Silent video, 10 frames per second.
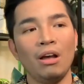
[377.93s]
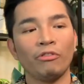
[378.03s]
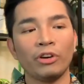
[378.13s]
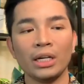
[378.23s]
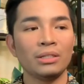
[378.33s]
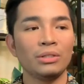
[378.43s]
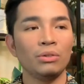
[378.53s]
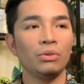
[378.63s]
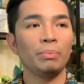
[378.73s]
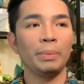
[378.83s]
for us
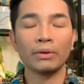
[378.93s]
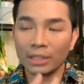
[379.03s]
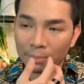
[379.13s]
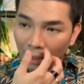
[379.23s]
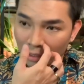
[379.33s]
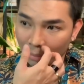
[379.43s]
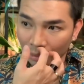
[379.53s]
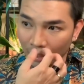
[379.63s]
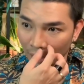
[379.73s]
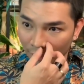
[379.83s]
to be
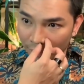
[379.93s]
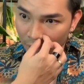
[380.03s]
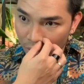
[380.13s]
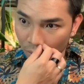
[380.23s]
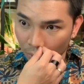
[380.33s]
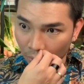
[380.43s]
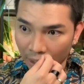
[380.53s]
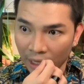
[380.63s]
responsible enough to